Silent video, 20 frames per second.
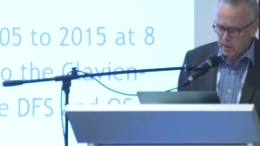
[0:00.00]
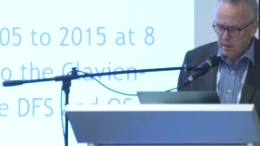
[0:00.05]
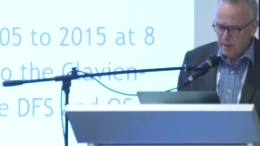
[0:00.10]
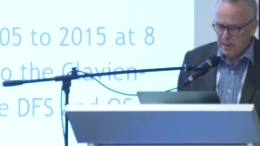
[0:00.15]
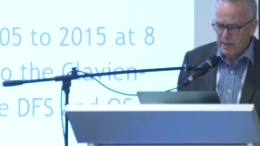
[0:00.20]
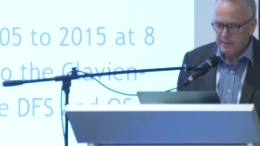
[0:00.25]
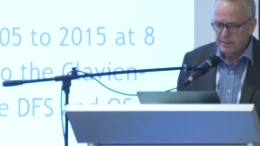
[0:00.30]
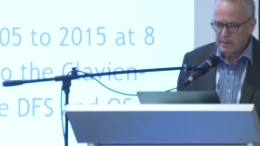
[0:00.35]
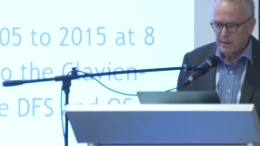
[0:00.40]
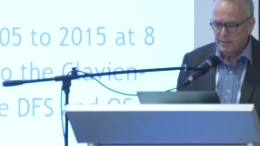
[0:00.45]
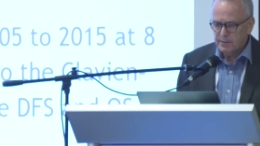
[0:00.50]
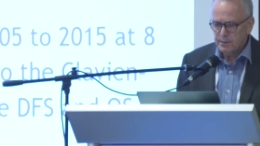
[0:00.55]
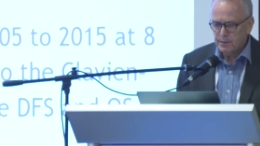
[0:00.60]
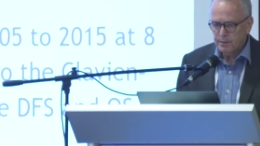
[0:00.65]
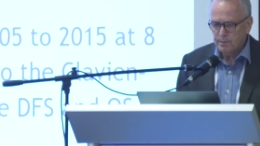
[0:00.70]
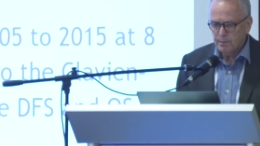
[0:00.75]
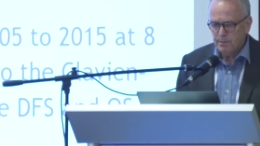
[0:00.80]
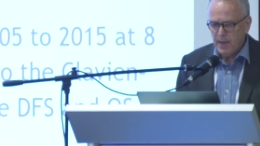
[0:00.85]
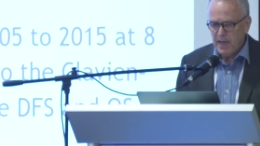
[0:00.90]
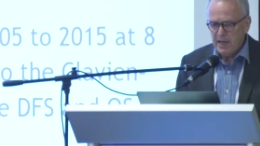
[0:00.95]

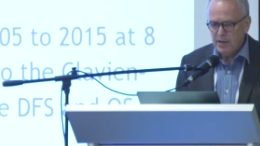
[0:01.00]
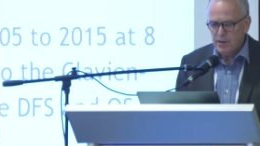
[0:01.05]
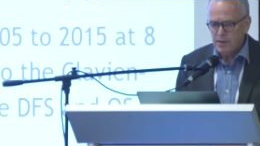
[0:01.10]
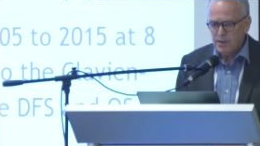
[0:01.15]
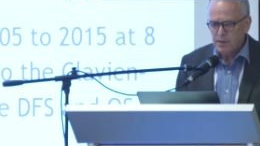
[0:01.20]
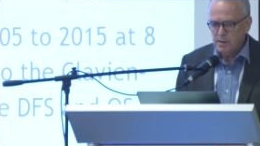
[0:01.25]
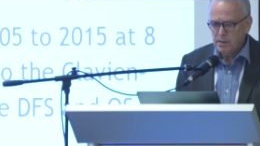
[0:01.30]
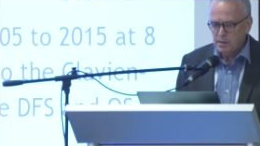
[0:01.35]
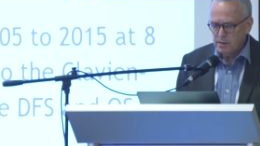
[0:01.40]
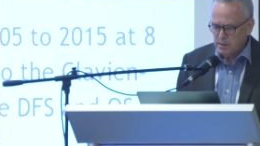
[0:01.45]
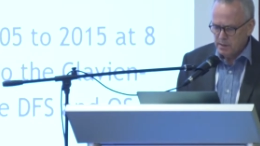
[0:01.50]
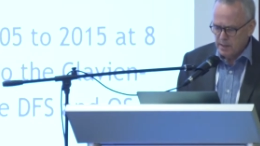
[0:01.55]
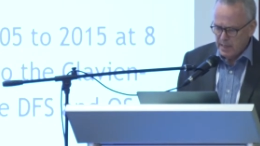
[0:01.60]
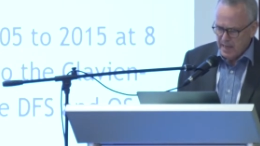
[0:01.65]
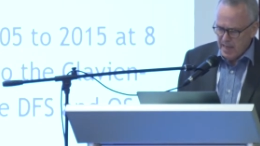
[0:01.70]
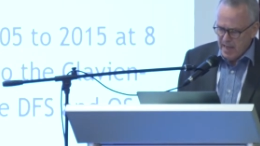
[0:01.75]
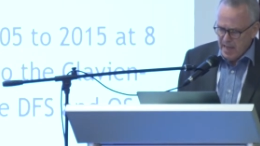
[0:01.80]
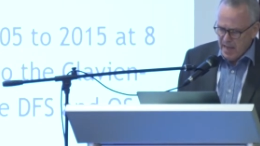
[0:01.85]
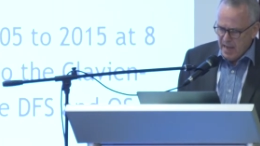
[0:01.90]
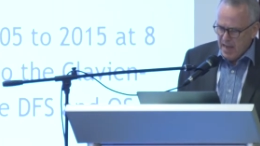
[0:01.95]
800 patients,
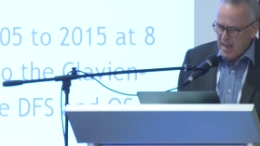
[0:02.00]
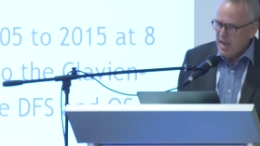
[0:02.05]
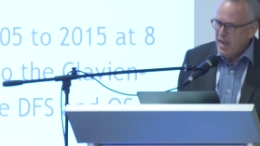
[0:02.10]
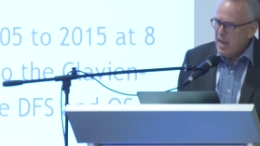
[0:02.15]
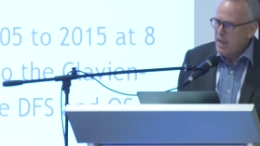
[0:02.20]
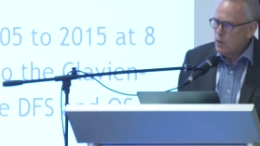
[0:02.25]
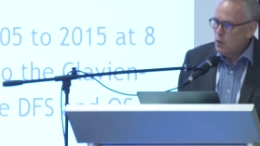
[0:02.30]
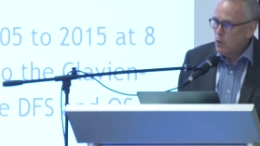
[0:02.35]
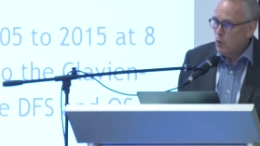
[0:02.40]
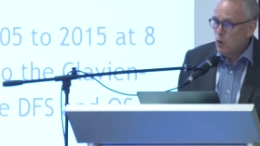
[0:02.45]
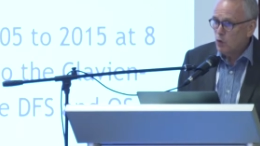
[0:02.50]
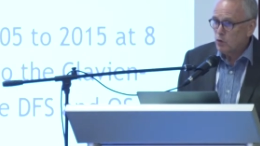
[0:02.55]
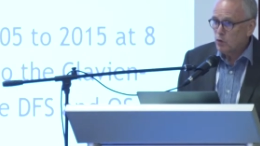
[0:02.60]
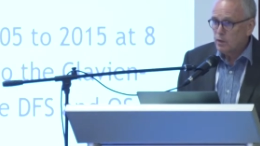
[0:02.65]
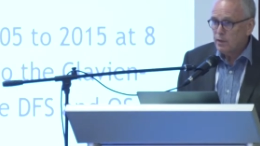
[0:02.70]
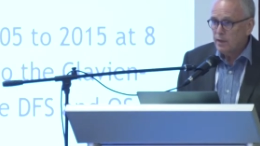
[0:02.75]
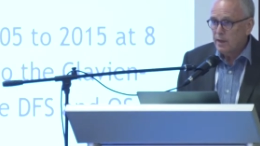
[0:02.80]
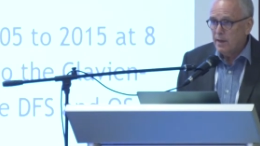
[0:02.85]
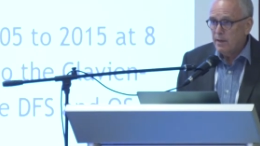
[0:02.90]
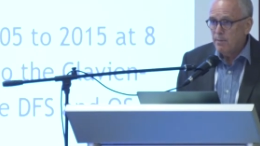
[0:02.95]
and
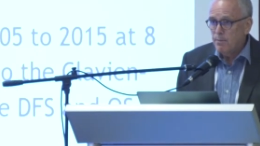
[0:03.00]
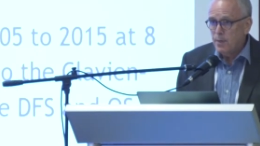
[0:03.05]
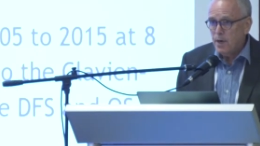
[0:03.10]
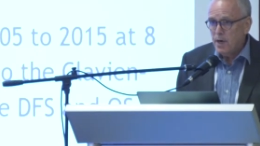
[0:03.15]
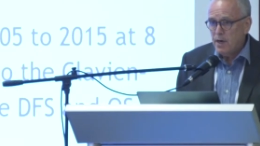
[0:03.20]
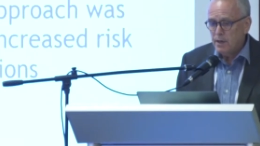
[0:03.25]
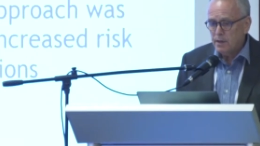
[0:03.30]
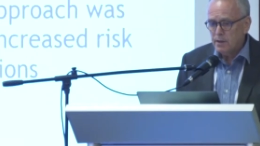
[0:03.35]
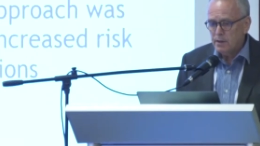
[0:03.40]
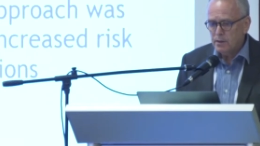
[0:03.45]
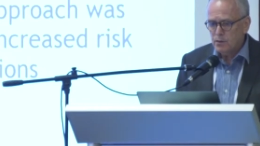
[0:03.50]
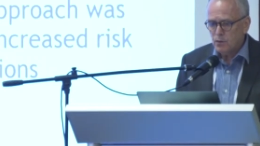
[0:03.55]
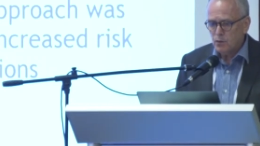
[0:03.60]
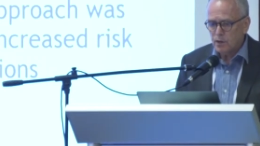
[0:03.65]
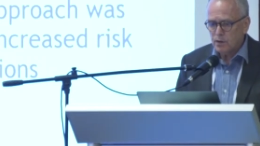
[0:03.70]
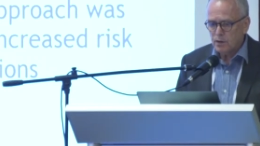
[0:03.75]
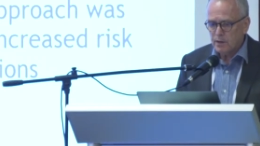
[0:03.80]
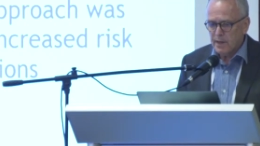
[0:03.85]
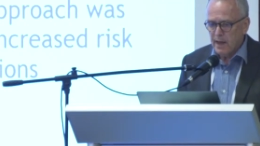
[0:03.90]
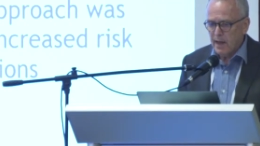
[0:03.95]
what emerged,
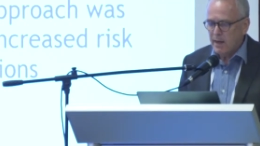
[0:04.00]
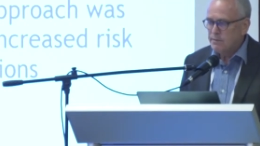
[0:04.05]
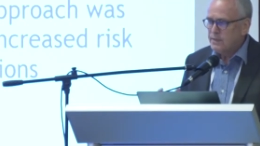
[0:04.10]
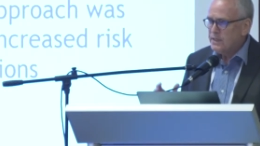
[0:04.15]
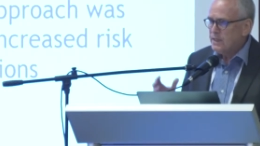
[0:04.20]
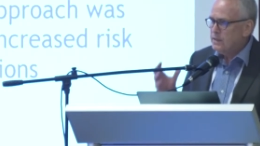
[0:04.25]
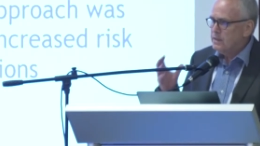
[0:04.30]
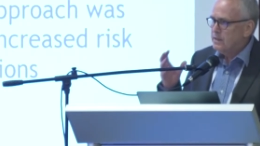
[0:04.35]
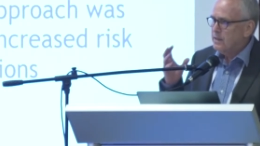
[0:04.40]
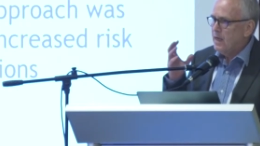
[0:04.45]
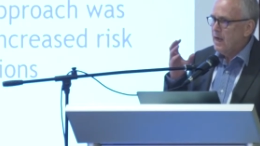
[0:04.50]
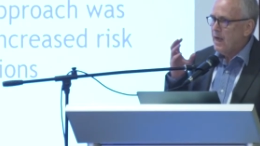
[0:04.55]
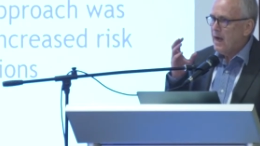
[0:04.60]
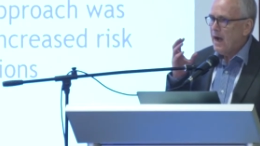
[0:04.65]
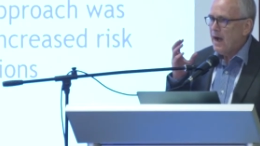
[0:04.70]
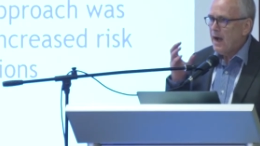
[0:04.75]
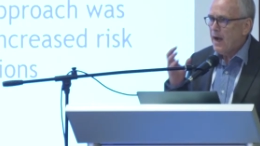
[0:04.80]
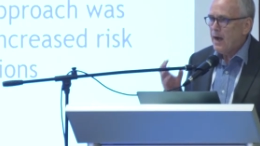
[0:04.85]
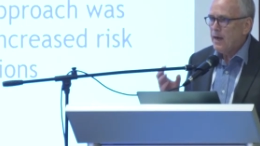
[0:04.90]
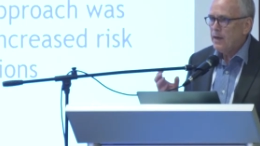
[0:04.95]
what comes is
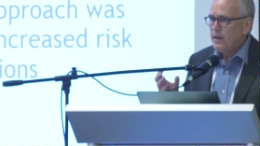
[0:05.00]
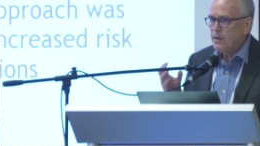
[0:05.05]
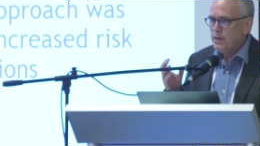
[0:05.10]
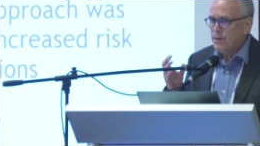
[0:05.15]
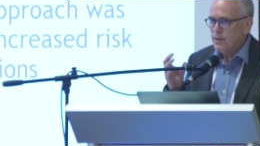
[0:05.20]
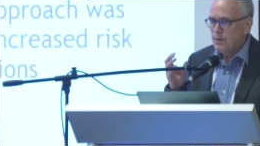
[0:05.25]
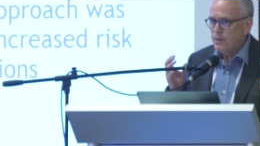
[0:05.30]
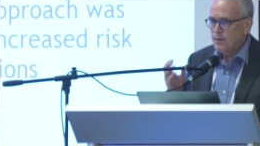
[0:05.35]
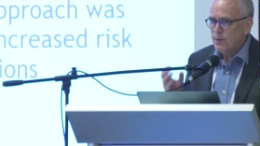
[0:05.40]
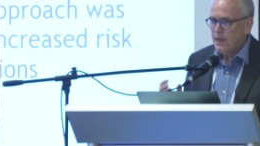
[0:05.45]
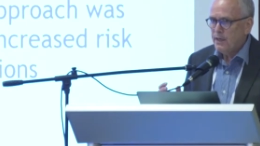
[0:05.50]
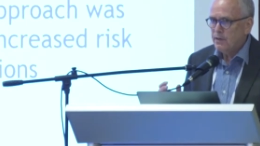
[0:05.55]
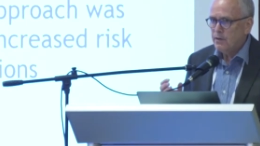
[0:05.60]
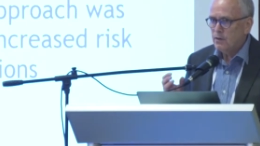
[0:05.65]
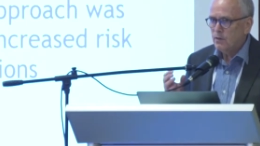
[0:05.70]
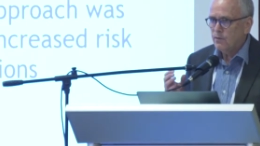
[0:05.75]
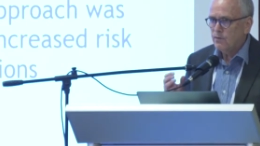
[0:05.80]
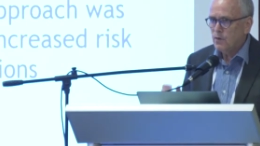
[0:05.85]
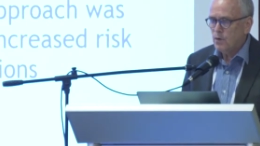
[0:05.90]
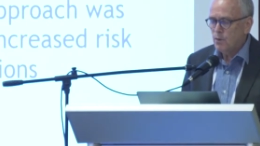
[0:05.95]
high rate
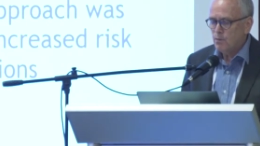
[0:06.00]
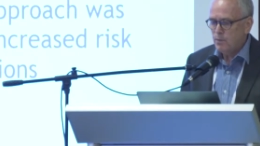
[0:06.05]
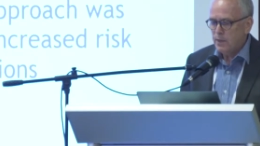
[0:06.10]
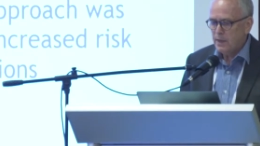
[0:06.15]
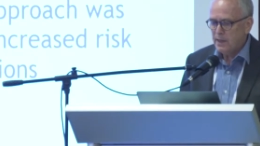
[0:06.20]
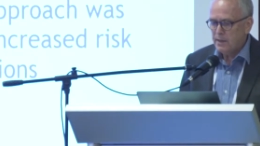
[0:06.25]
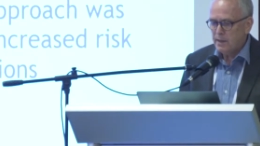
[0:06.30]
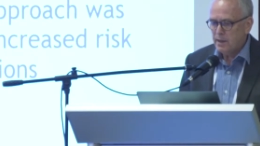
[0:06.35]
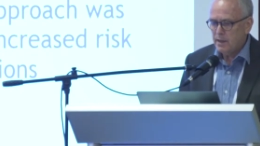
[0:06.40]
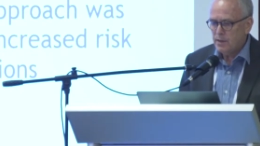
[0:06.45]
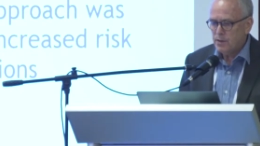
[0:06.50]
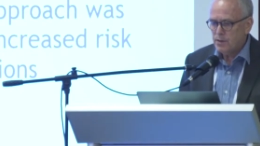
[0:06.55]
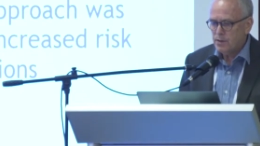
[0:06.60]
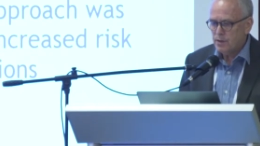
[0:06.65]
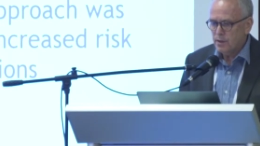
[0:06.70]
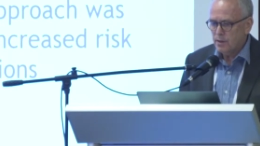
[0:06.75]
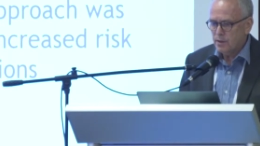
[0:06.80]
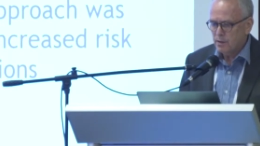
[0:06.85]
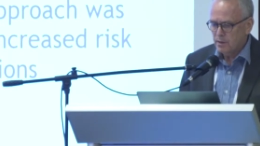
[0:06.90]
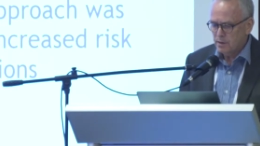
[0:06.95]
of
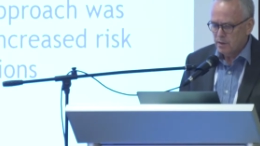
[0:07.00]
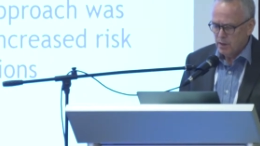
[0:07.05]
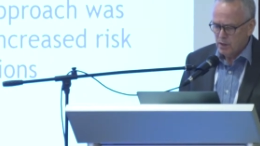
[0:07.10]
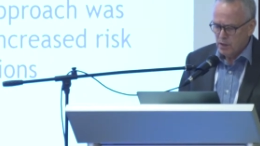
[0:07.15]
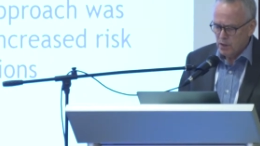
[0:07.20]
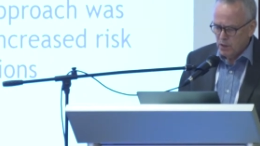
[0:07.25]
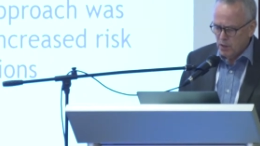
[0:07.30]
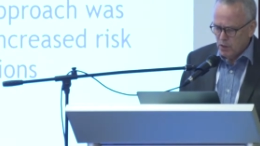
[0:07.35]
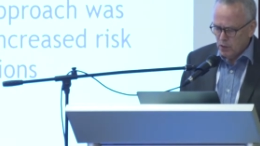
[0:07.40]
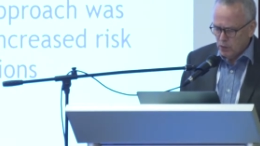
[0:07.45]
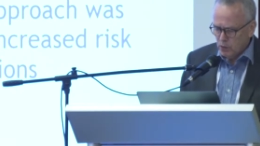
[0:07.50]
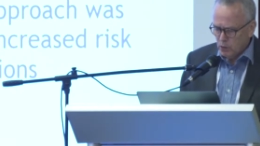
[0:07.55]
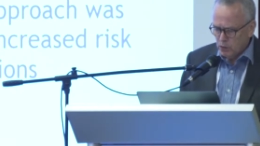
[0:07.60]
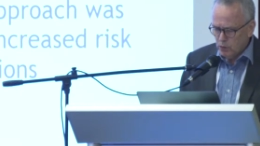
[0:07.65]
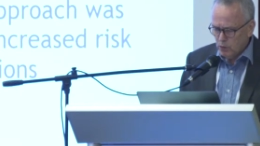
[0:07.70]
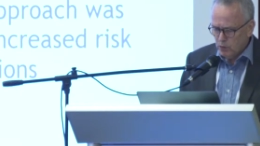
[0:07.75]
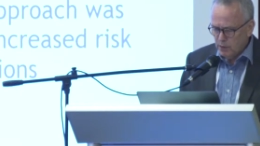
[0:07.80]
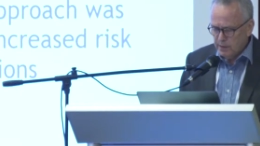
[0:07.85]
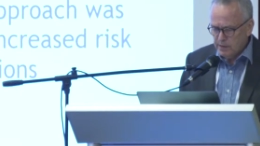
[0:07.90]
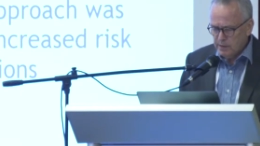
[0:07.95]
complication. Not
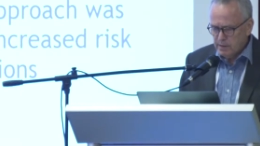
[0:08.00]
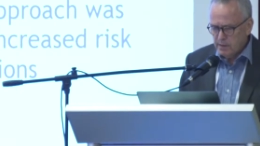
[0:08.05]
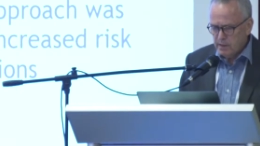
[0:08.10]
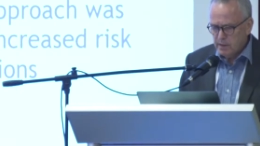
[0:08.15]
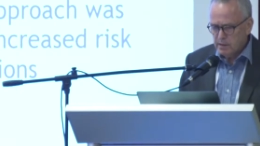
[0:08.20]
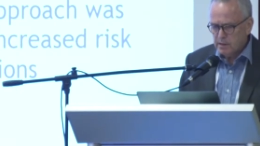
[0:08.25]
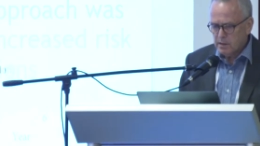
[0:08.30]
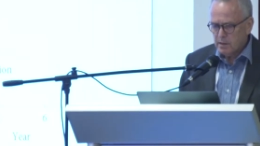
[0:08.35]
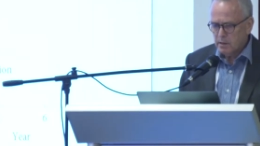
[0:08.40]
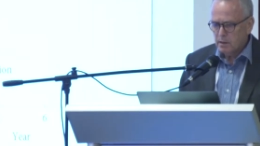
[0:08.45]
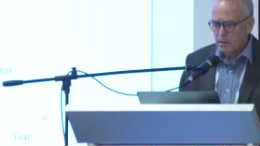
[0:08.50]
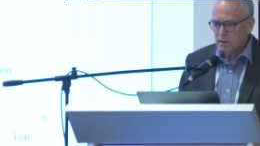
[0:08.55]
only this,